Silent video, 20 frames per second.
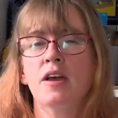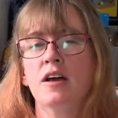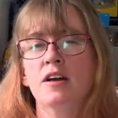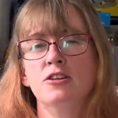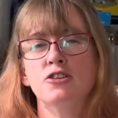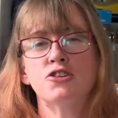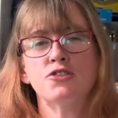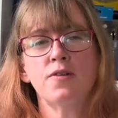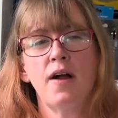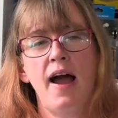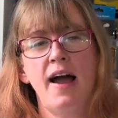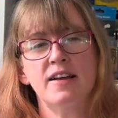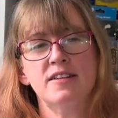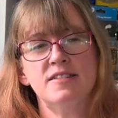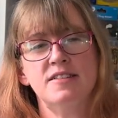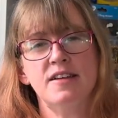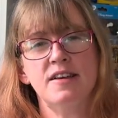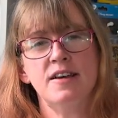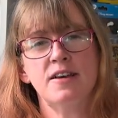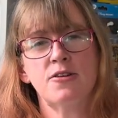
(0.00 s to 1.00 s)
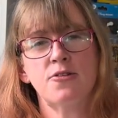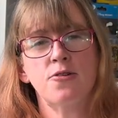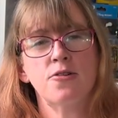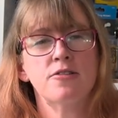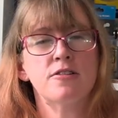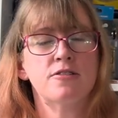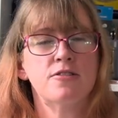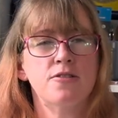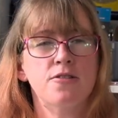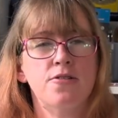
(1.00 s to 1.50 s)
Jurassic or
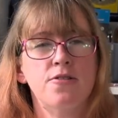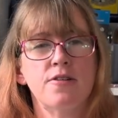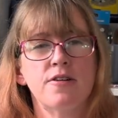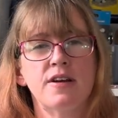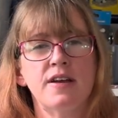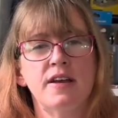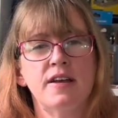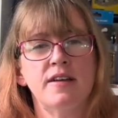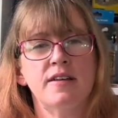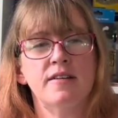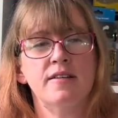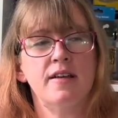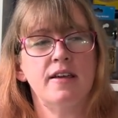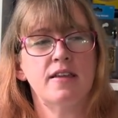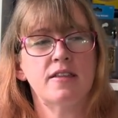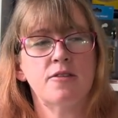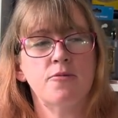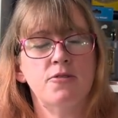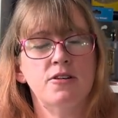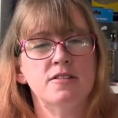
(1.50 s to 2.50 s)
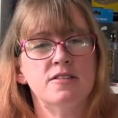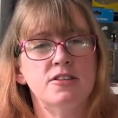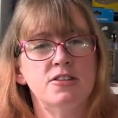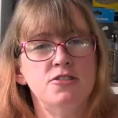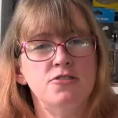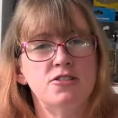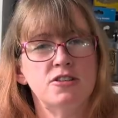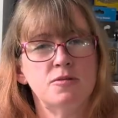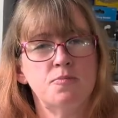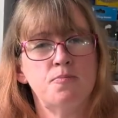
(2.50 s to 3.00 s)
the DeLorean, like the ones that
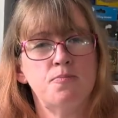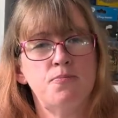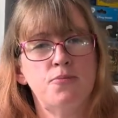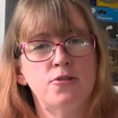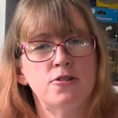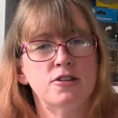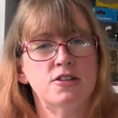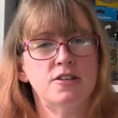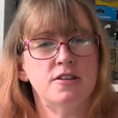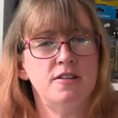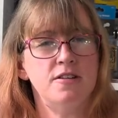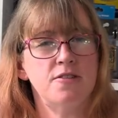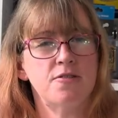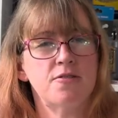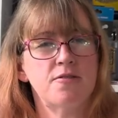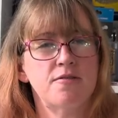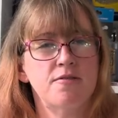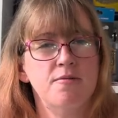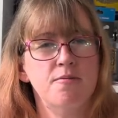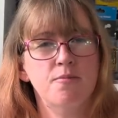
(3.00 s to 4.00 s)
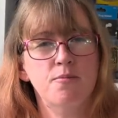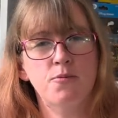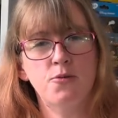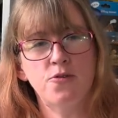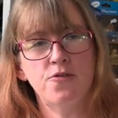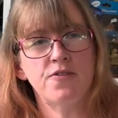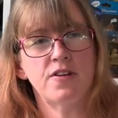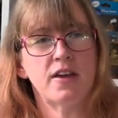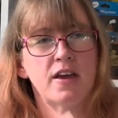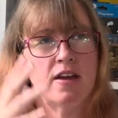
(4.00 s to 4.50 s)
you just push and you
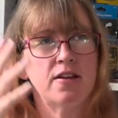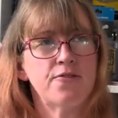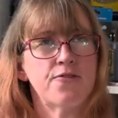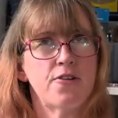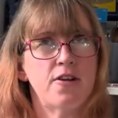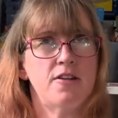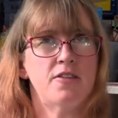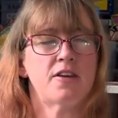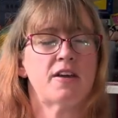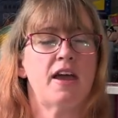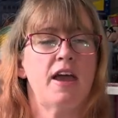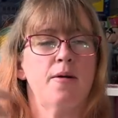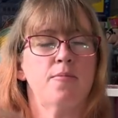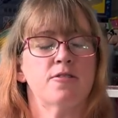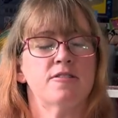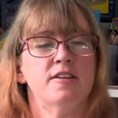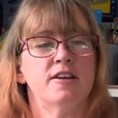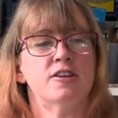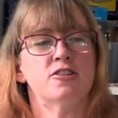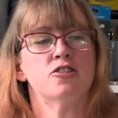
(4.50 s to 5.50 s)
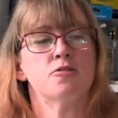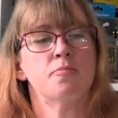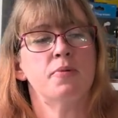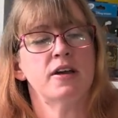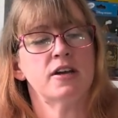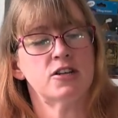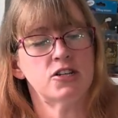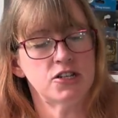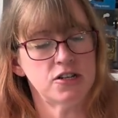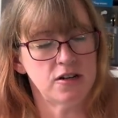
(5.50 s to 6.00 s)
move and get in front and the camera takes your
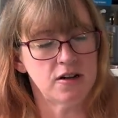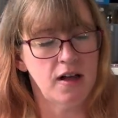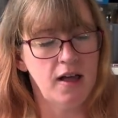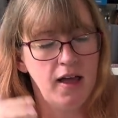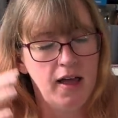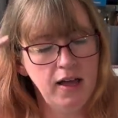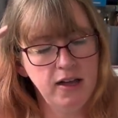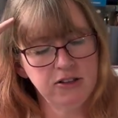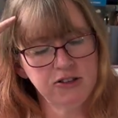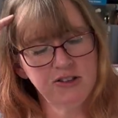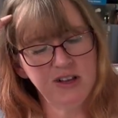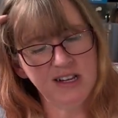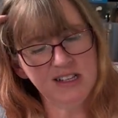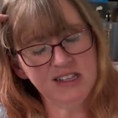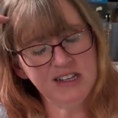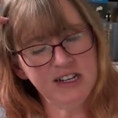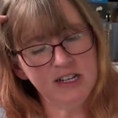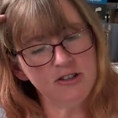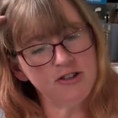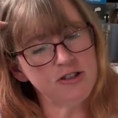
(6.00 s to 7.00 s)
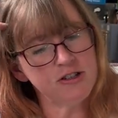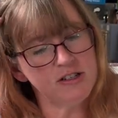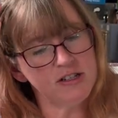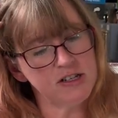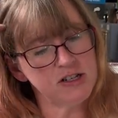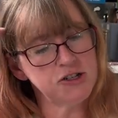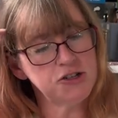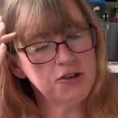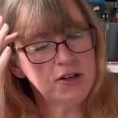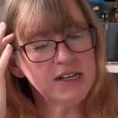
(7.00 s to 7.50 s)
picture. So that's an
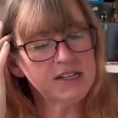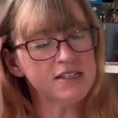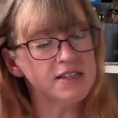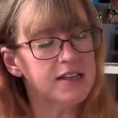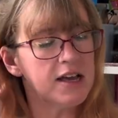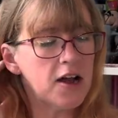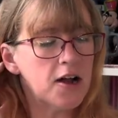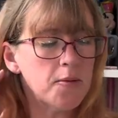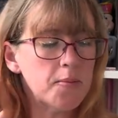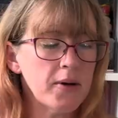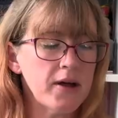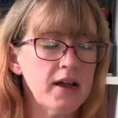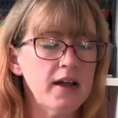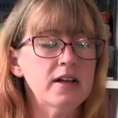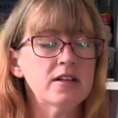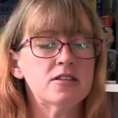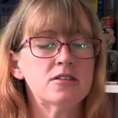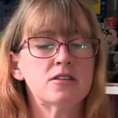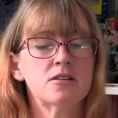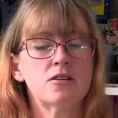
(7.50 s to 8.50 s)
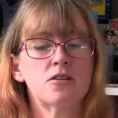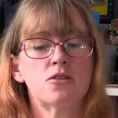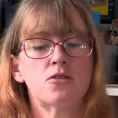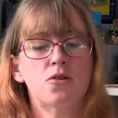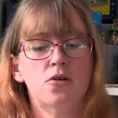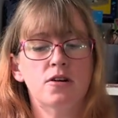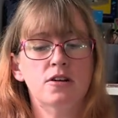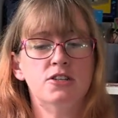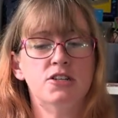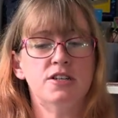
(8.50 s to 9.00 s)
interesting choice there, but it's
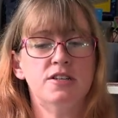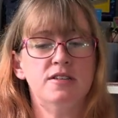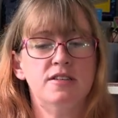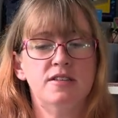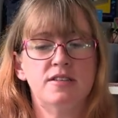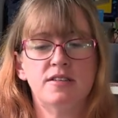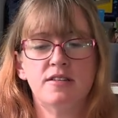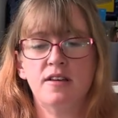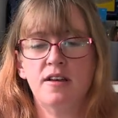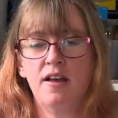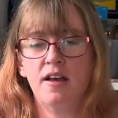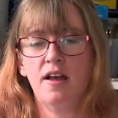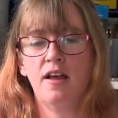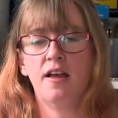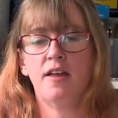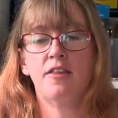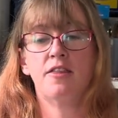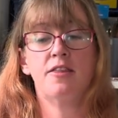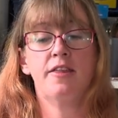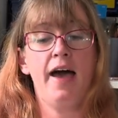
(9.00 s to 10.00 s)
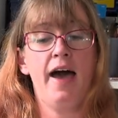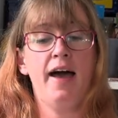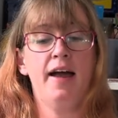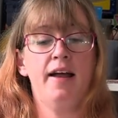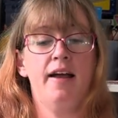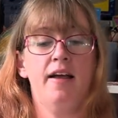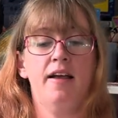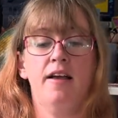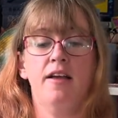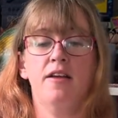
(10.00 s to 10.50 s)
gorgeous.
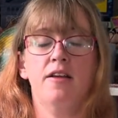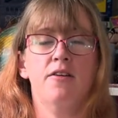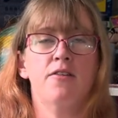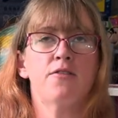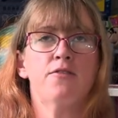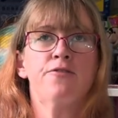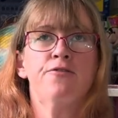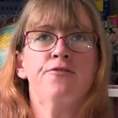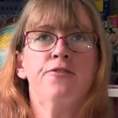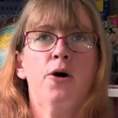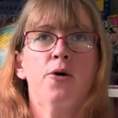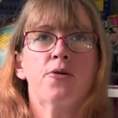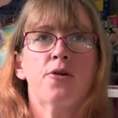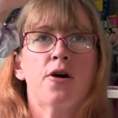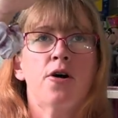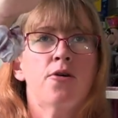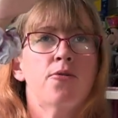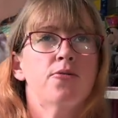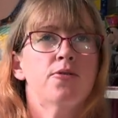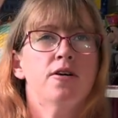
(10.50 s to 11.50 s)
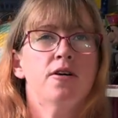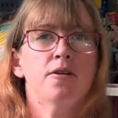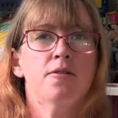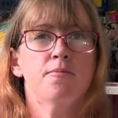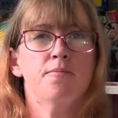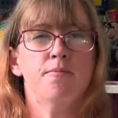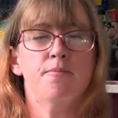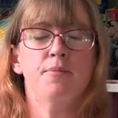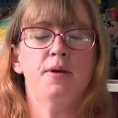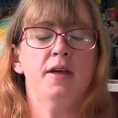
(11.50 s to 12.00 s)
That photo
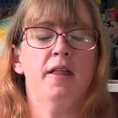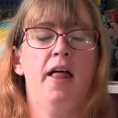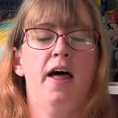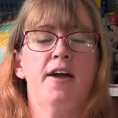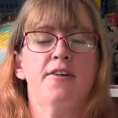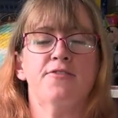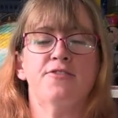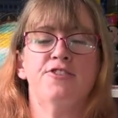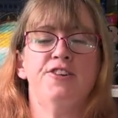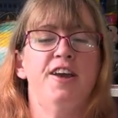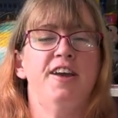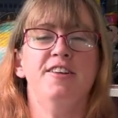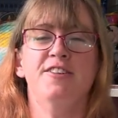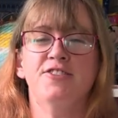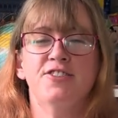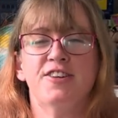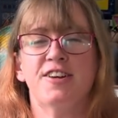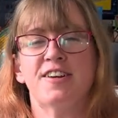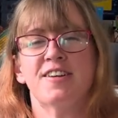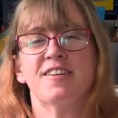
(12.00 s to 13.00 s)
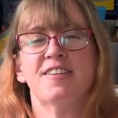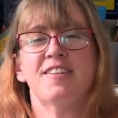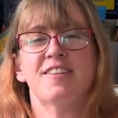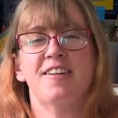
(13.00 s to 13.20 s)
will be life-changing.